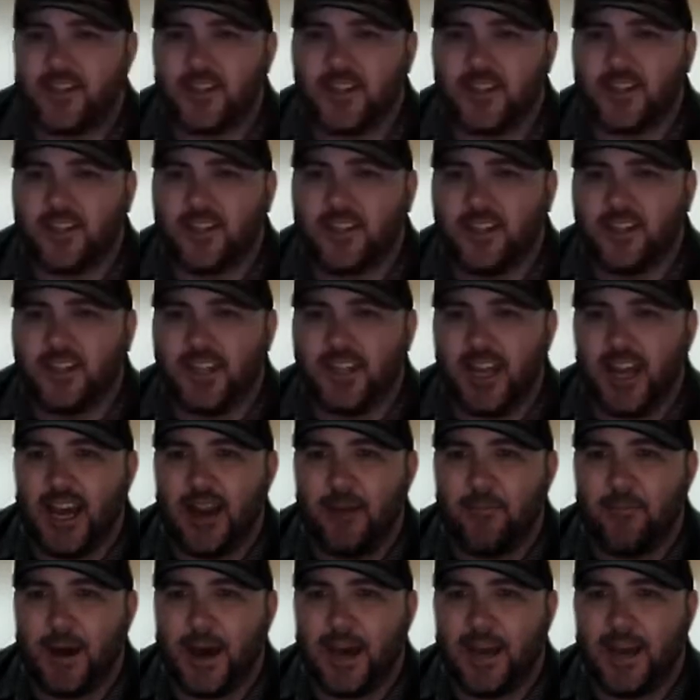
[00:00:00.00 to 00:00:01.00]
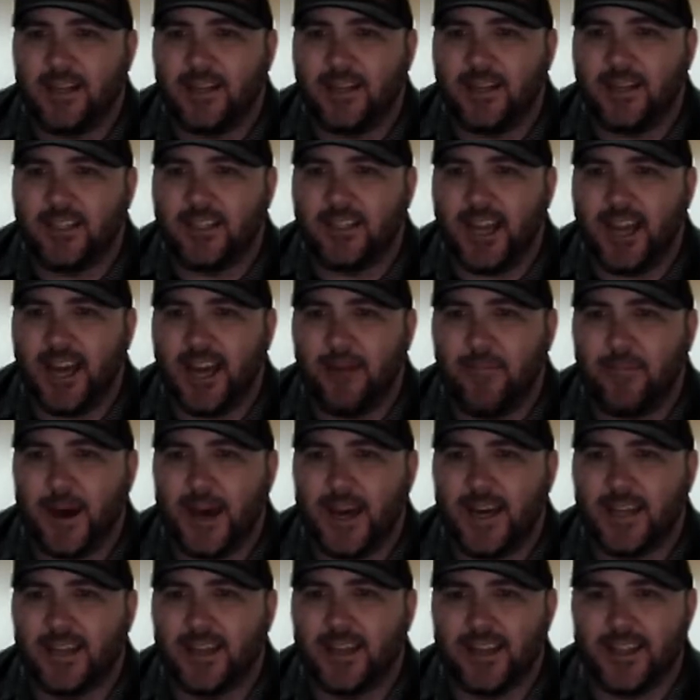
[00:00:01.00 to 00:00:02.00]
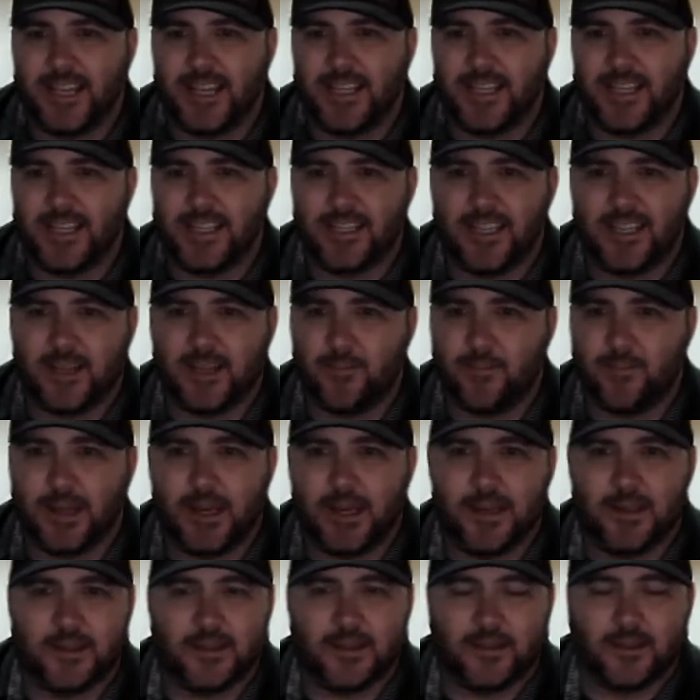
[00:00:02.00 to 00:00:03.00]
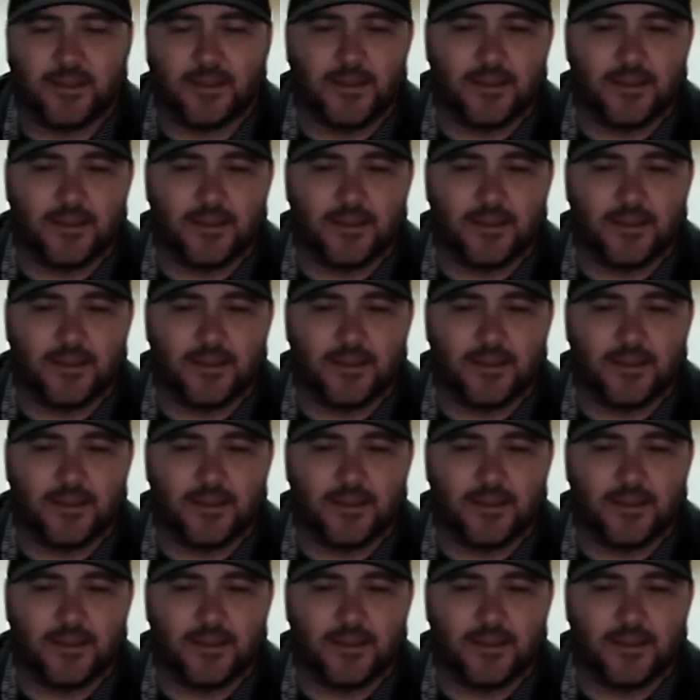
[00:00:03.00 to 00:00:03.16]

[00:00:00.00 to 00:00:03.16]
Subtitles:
stay out of just stay out of Python. That's a silly place.